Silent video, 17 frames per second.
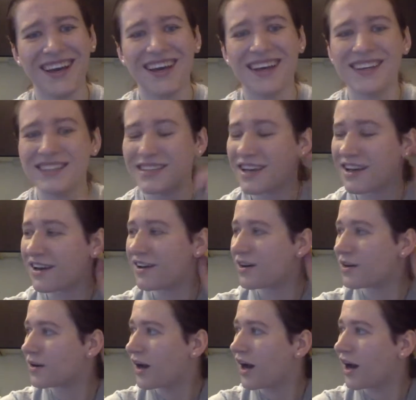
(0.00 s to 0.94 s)

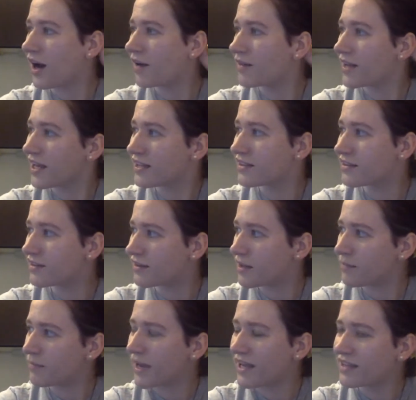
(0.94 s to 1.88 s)
So that's
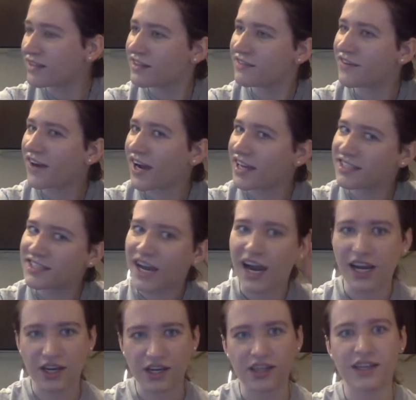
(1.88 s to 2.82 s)
the best advice
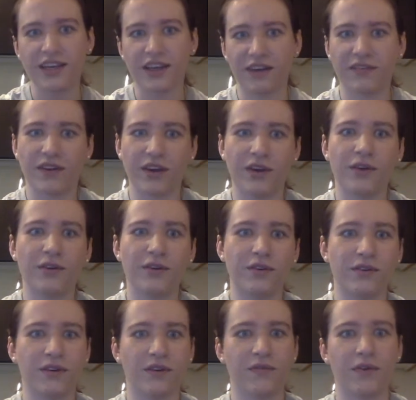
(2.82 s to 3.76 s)
I could give
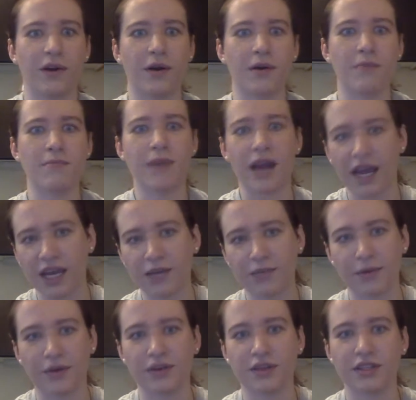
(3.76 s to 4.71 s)
you from my
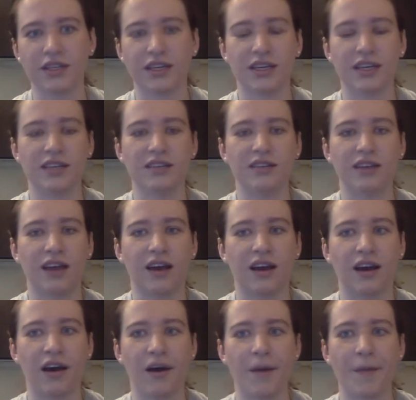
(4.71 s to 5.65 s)
experiences
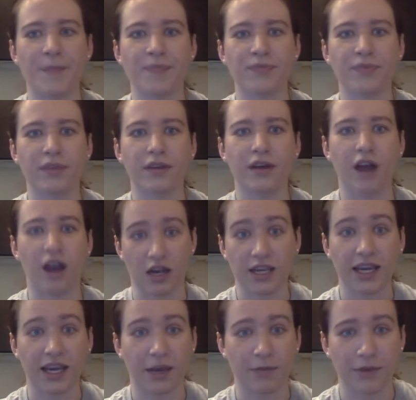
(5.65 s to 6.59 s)
on
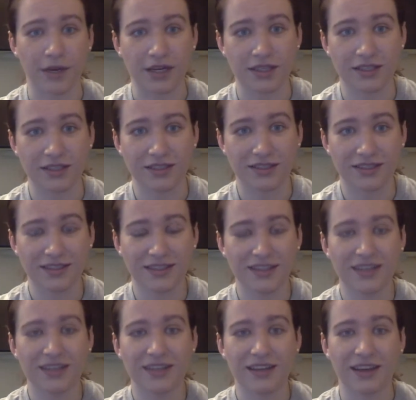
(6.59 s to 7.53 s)
campus
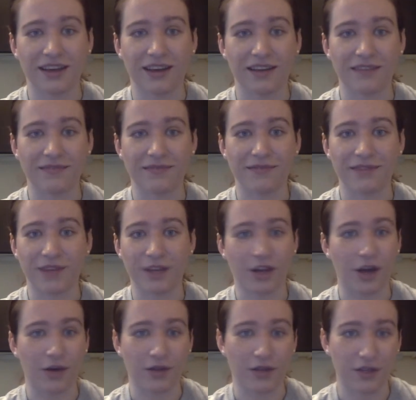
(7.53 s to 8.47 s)
in,
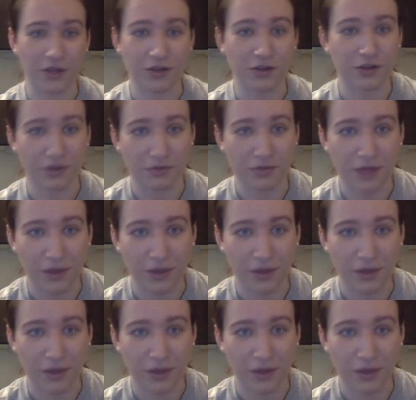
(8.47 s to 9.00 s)
the 2 terms I was